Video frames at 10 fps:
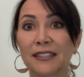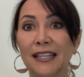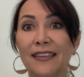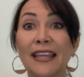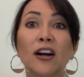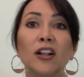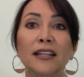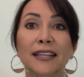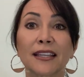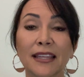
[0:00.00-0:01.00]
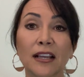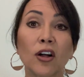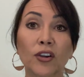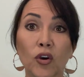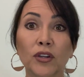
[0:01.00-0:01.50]
And they call it a, they
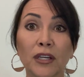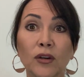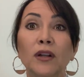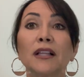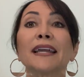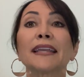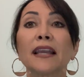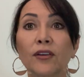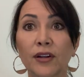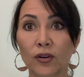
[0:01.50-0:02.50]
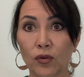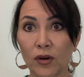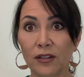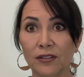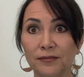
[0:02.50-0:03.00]
call the coconut oil a carrier
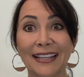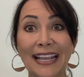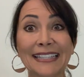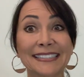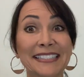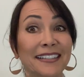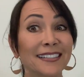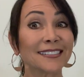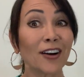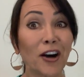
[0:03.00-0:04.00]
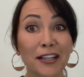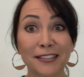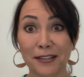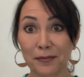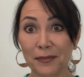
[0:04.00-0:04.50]
oil. Cassia is
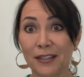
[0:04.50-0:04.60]
awesome